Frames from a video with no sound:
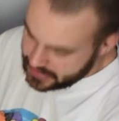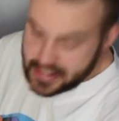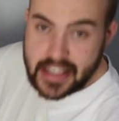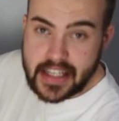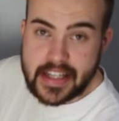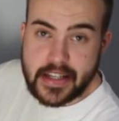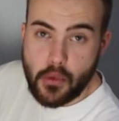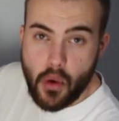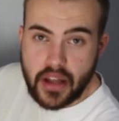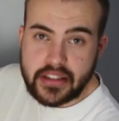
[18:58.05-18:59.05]

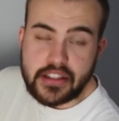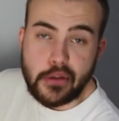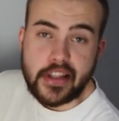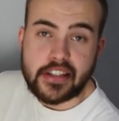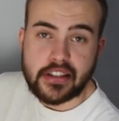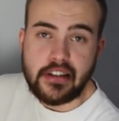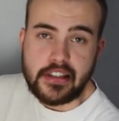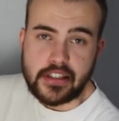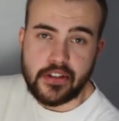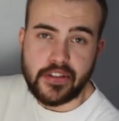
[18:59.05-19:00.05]
1991, so the
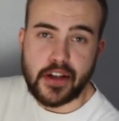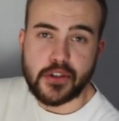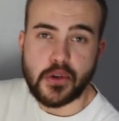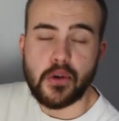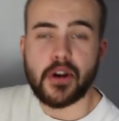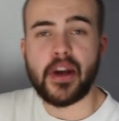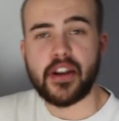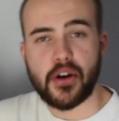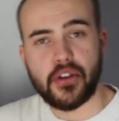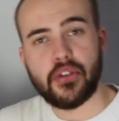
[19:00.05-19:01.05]
start of that tour. It
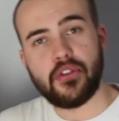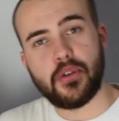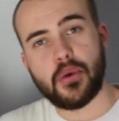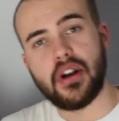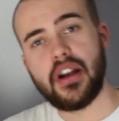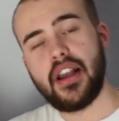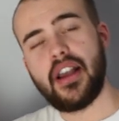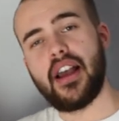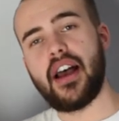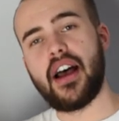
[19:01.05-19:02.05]
went on for
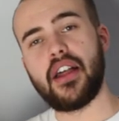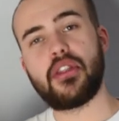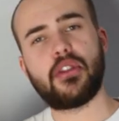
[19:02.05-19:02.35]
uh,